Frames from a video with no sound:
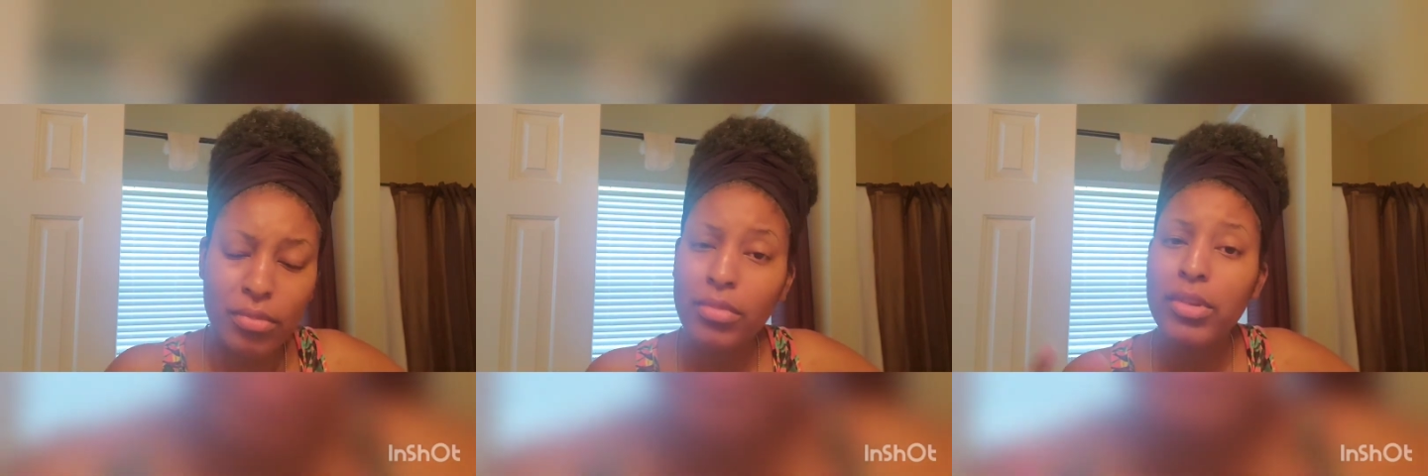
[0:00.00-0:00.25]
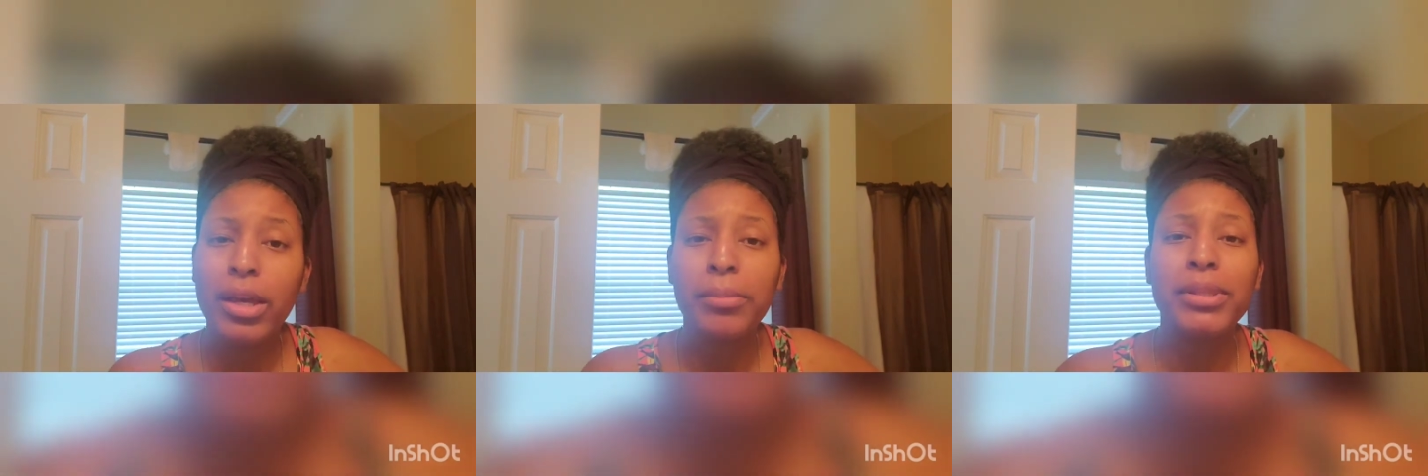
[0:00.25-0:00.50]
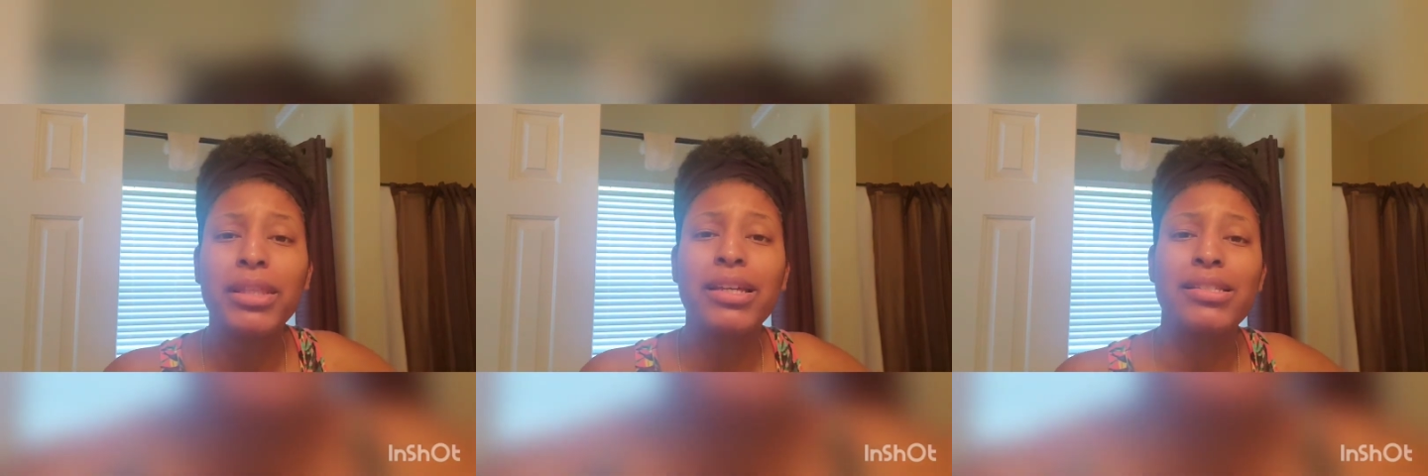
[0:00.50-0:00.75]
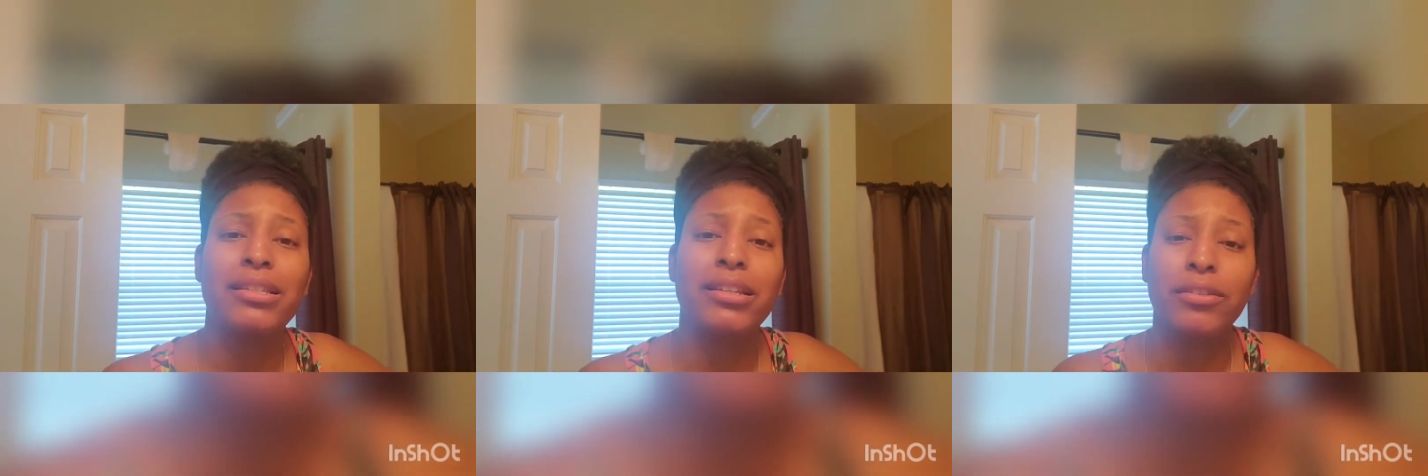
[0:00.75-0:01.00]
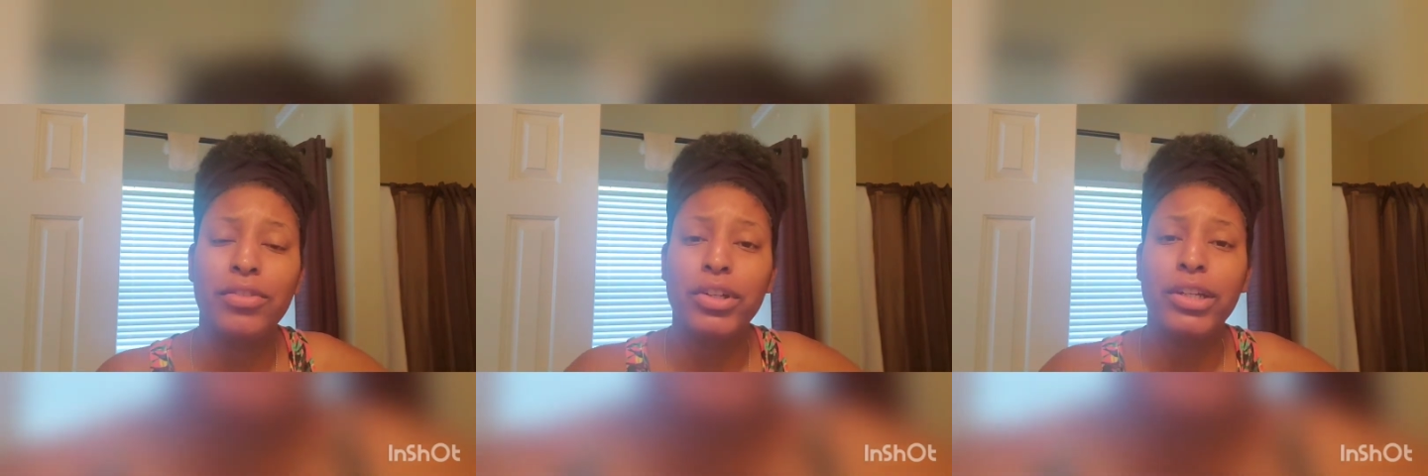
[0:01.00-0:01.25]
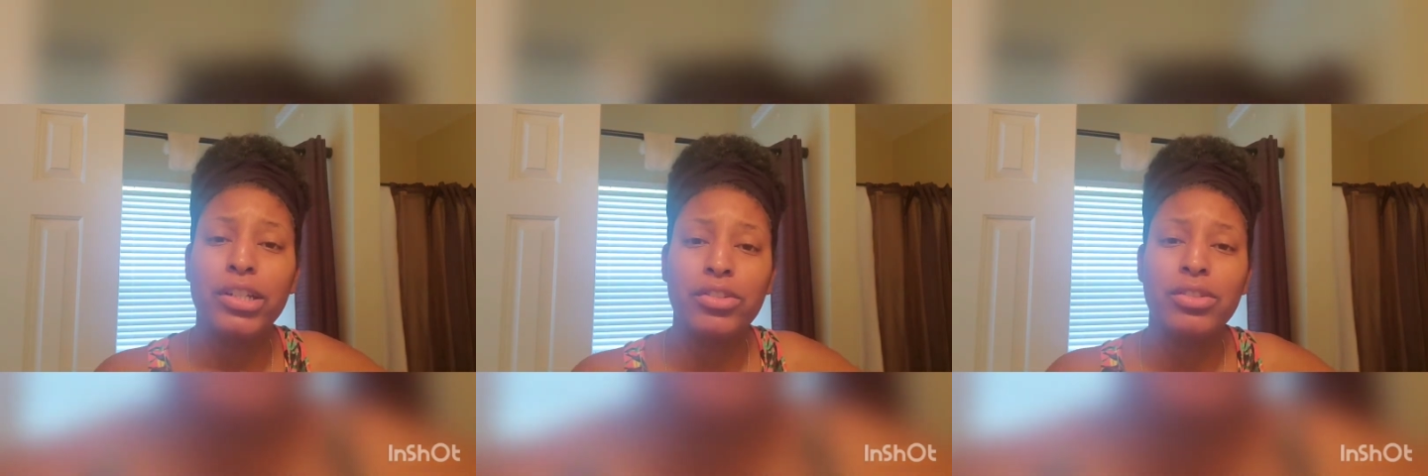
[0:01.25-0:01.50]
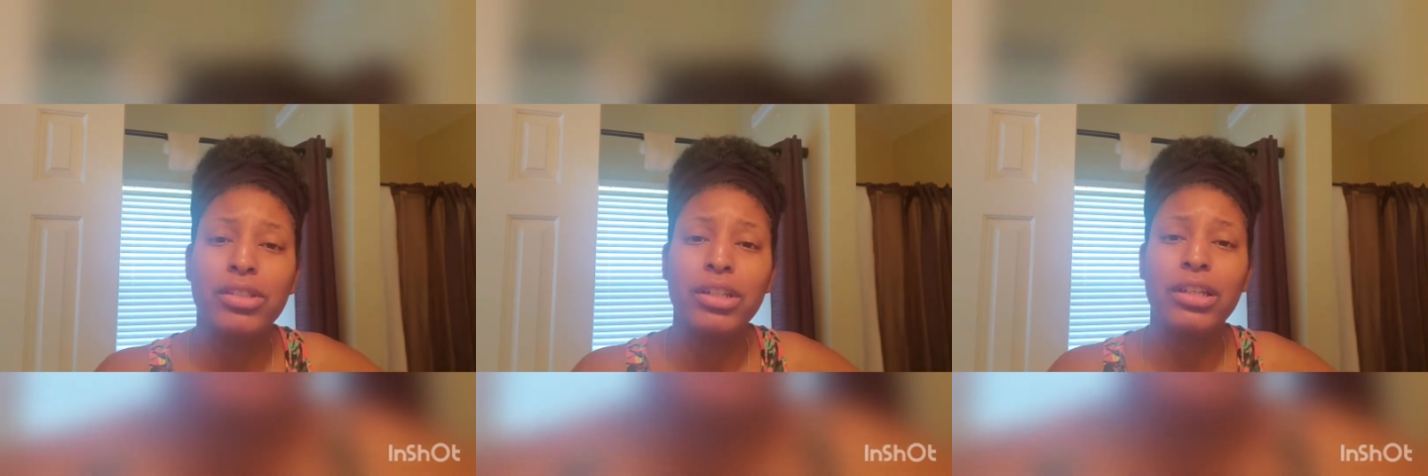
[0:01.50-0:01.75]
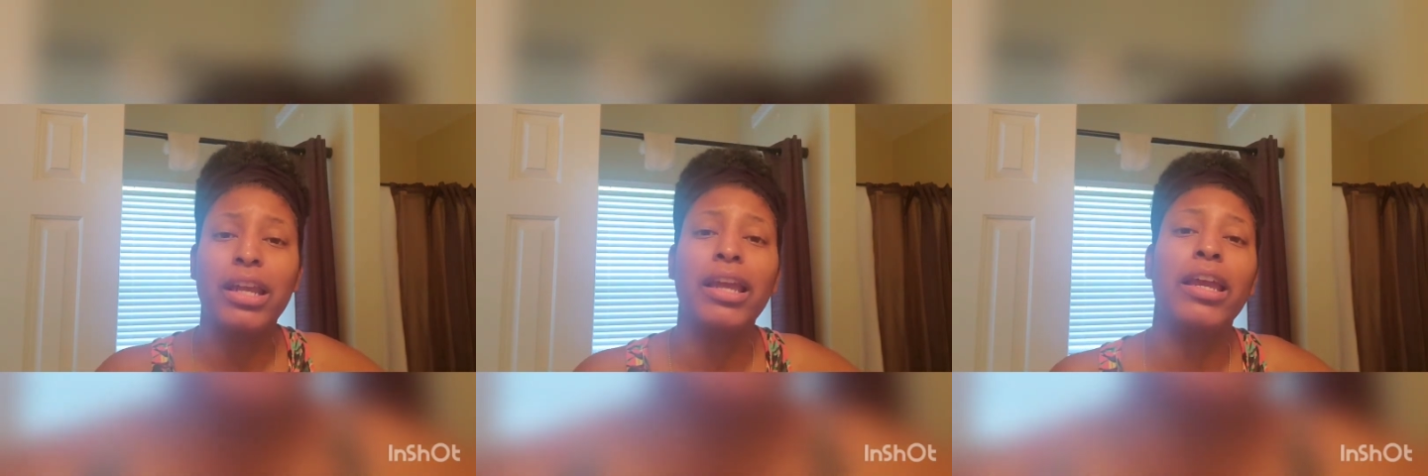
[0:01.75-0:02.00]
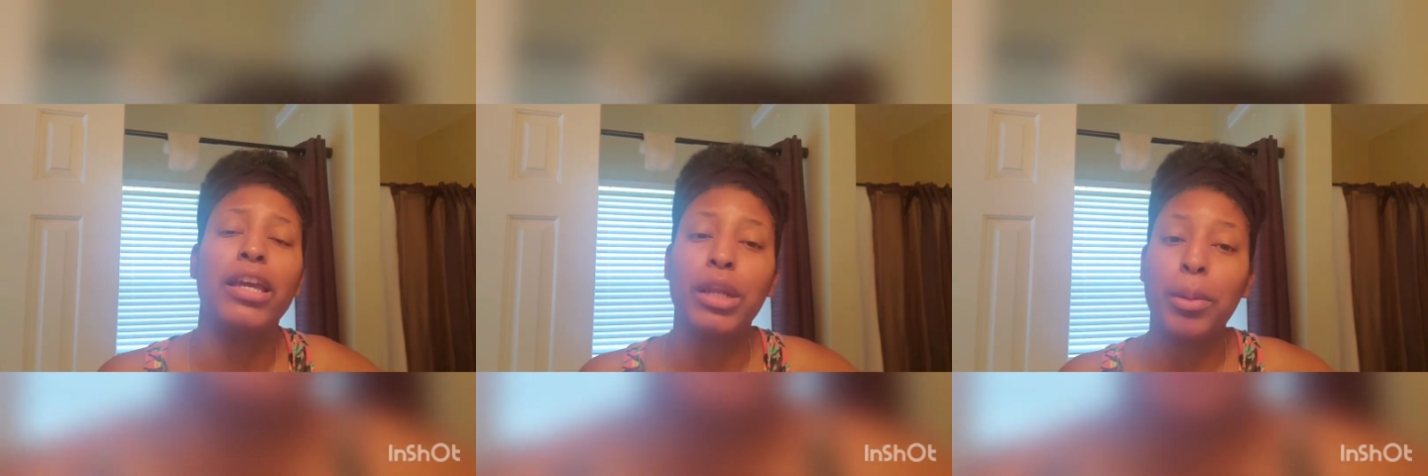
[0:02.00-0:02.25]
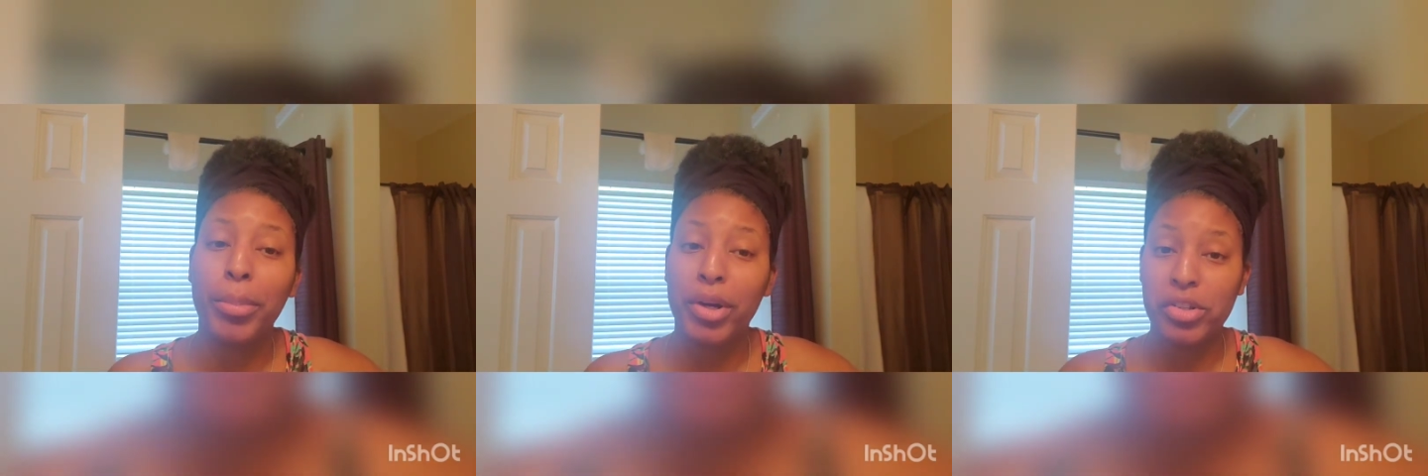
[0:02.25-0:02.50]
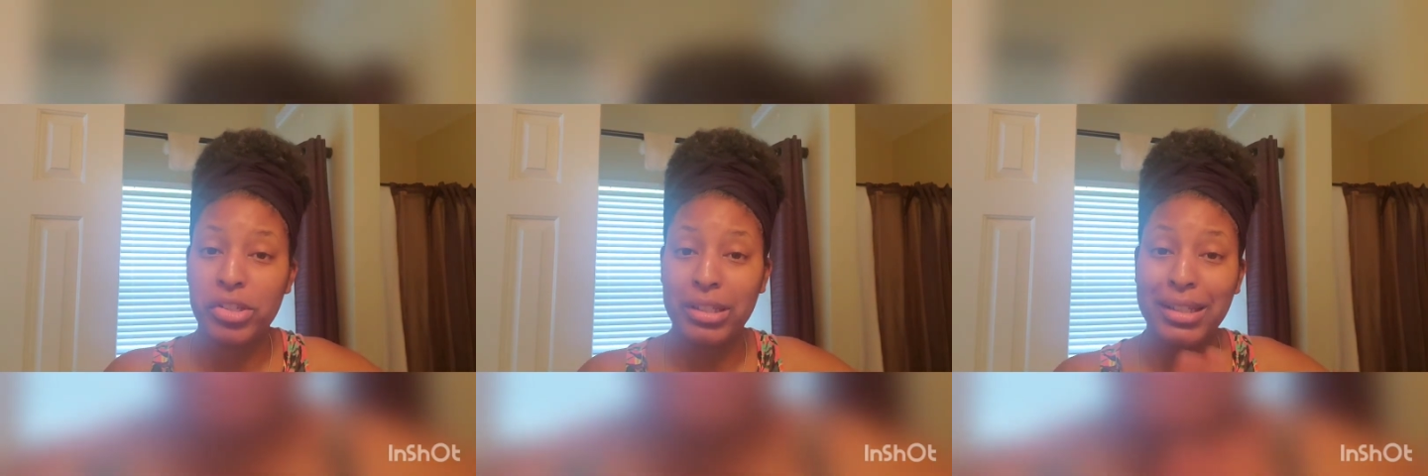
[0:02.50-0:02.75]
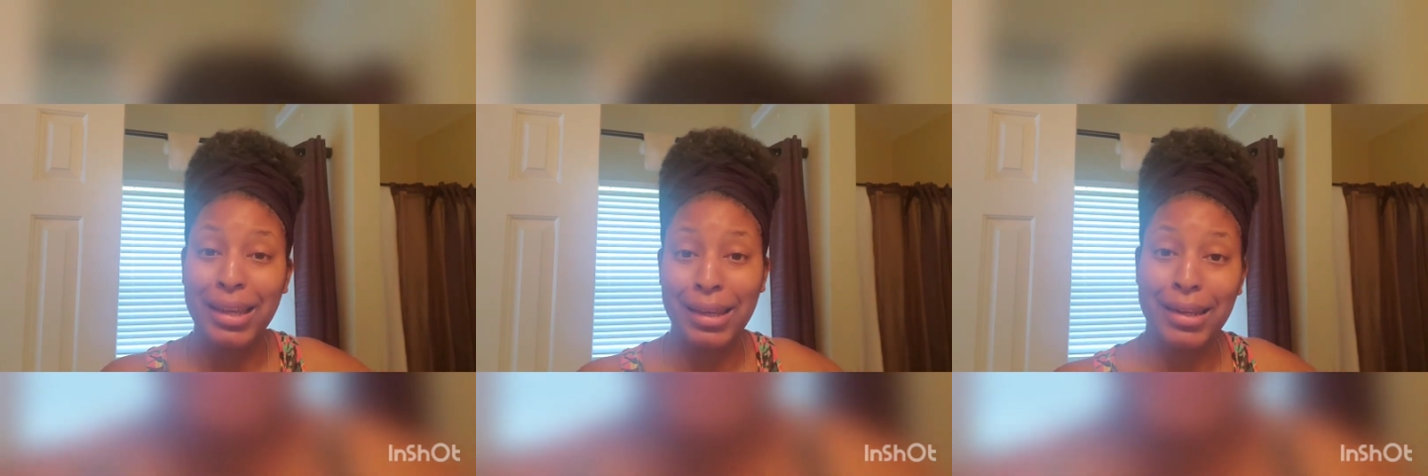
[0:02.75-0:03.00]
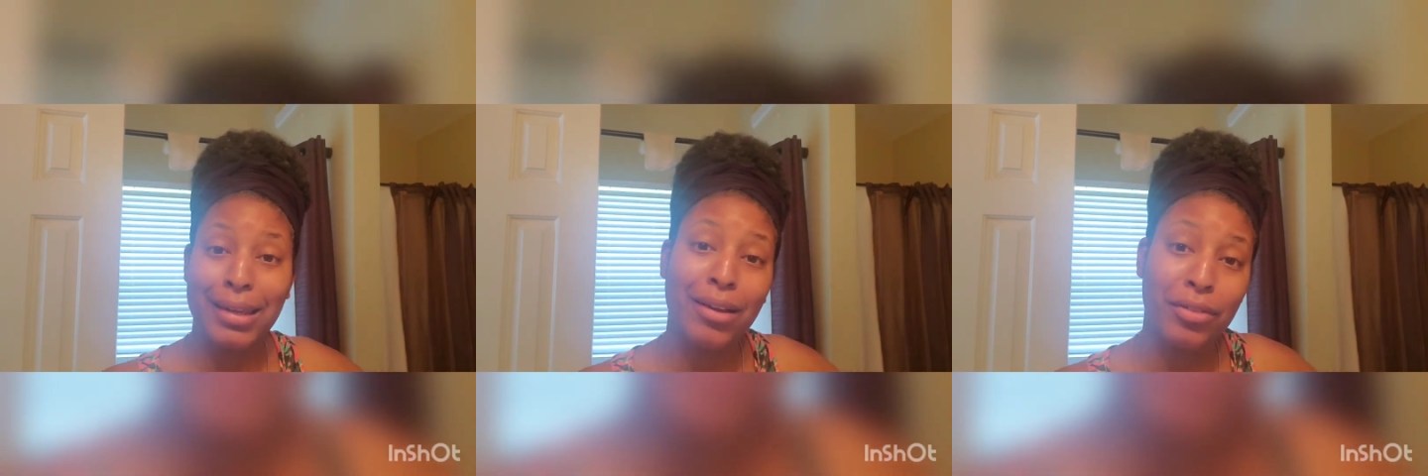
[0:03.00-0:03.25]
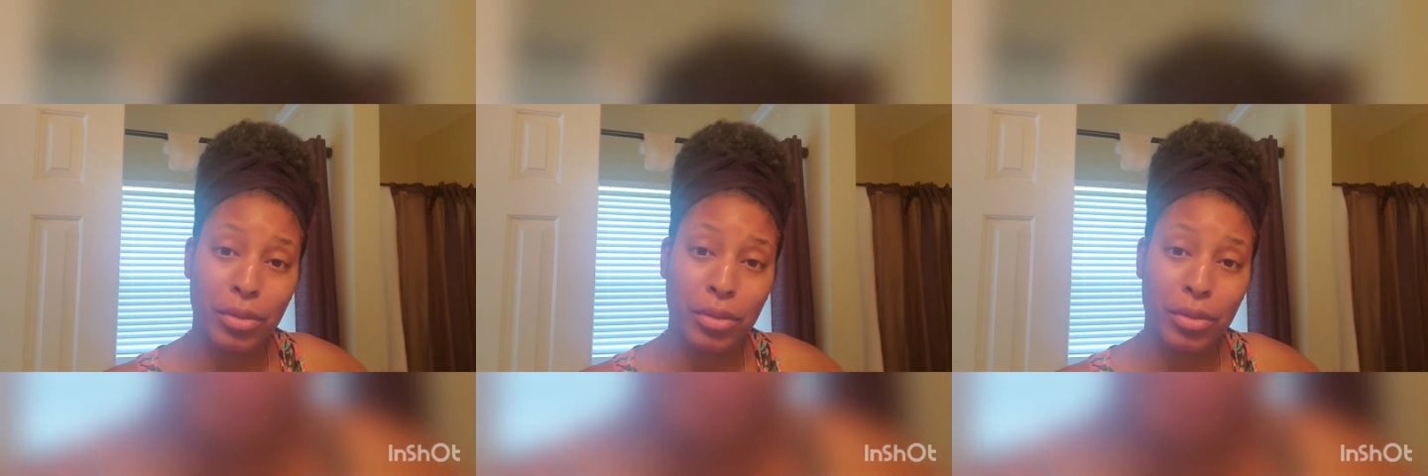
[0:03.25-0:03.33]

Yeah, but that's it. If you're interested in purchasing any of the